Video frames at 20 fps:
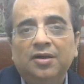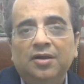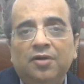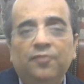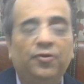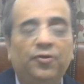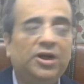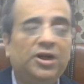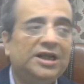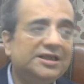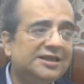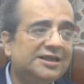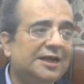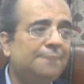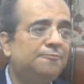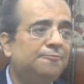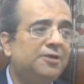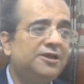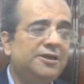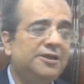For
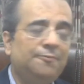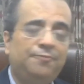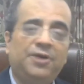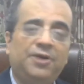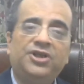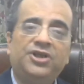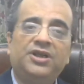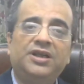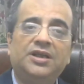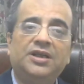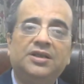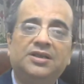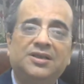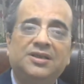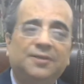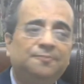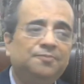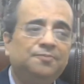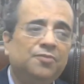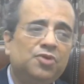example, depression
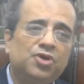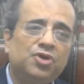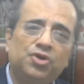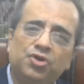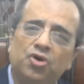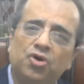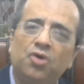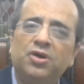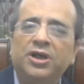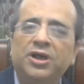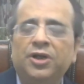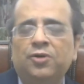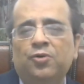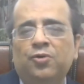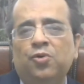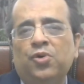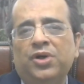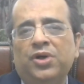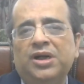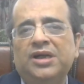is strongly
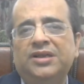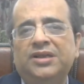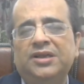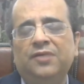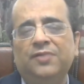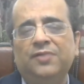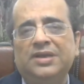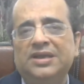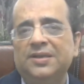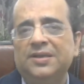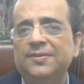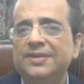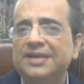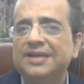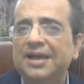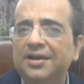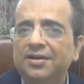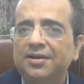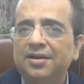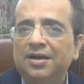correlated with
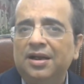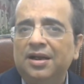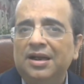suicide,